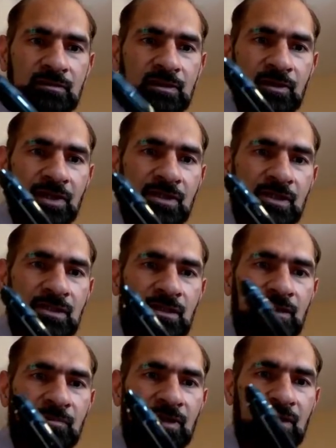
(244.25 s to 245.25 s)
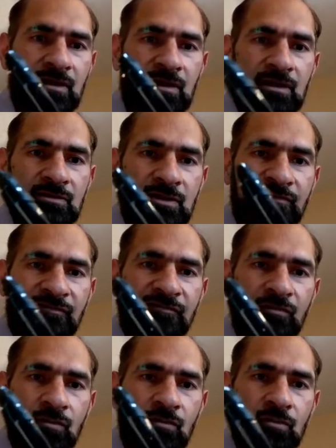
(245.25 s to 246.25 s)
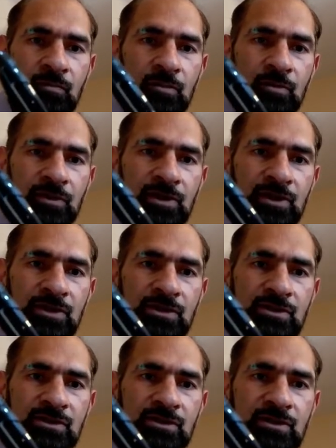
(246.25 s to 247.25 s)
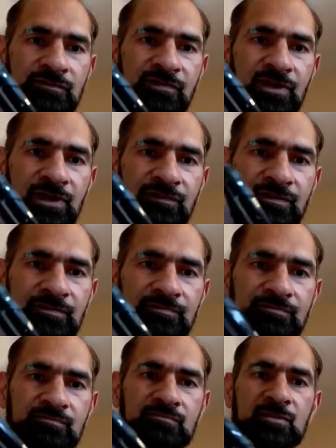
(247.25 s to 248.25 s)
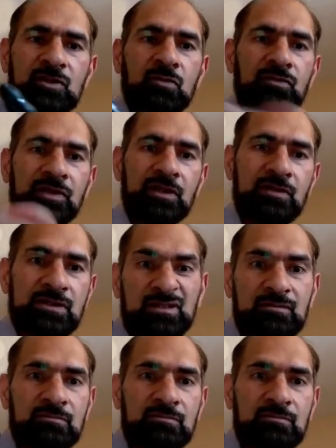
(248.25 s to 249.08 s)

Okay, so it's 104.5 chlorine. There isn't it?